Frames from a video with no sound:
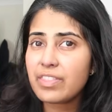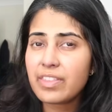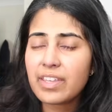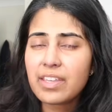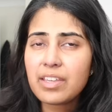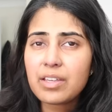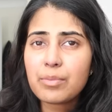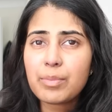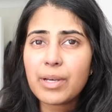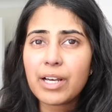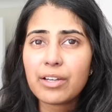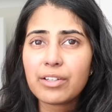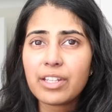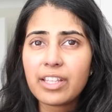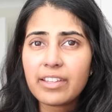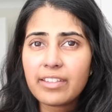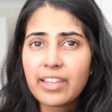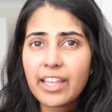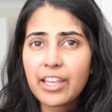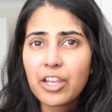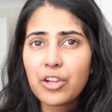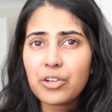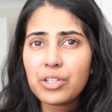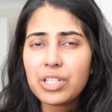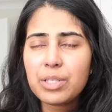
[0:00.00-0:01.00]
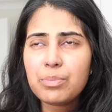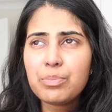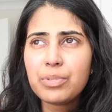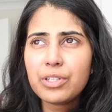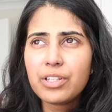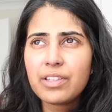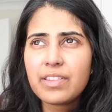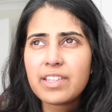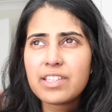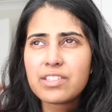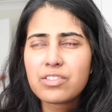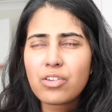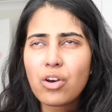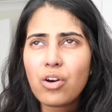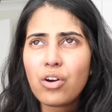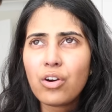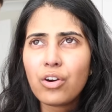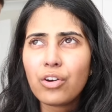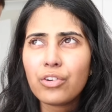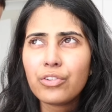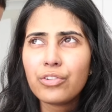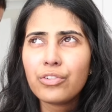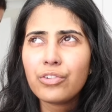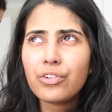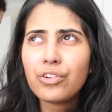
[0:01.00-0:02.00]
think about it, they only put this
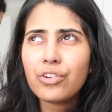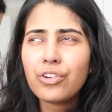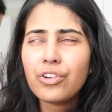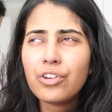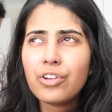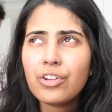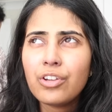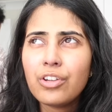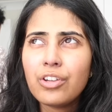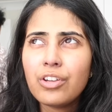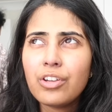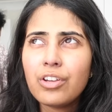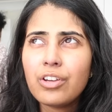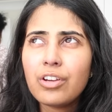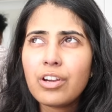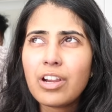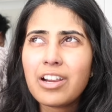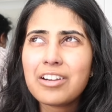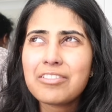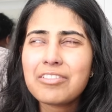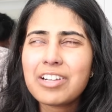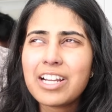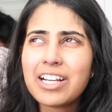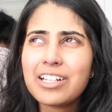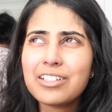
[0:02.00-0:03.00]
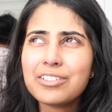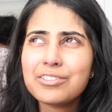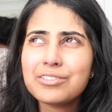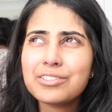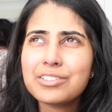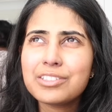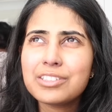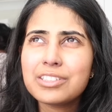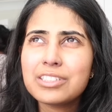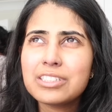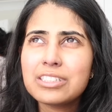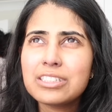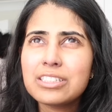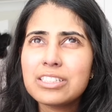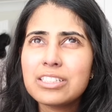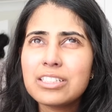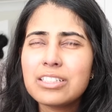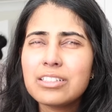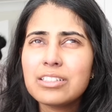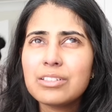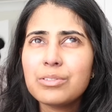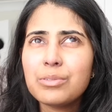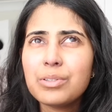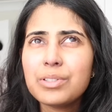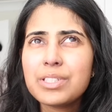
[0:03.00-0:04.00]
on around,
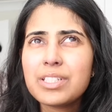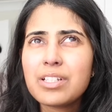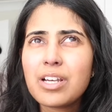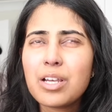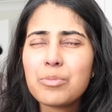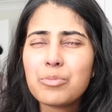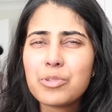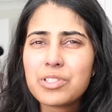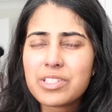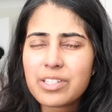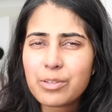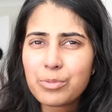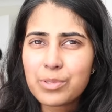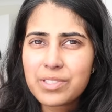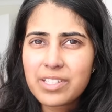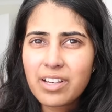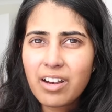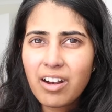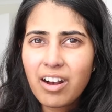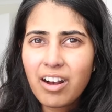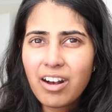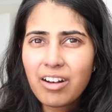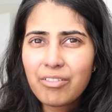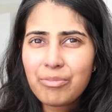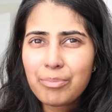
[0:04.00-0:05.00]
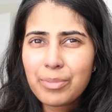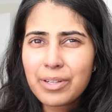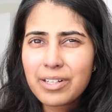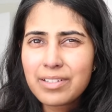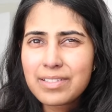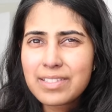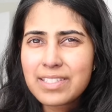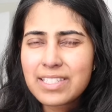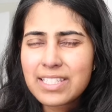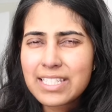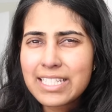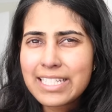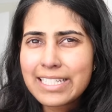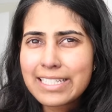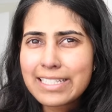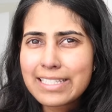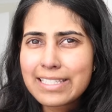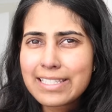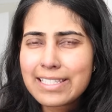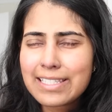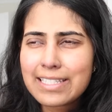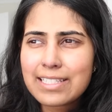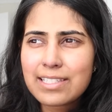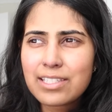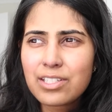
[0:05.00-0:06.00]
what time was it? Was it 6:30?
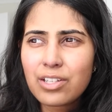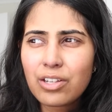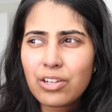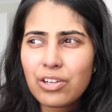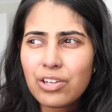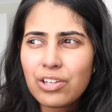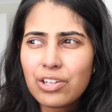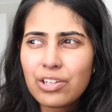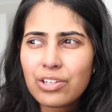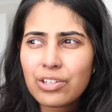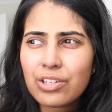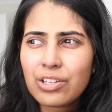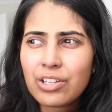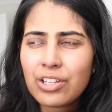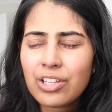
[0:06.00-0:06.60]
6 o'clock?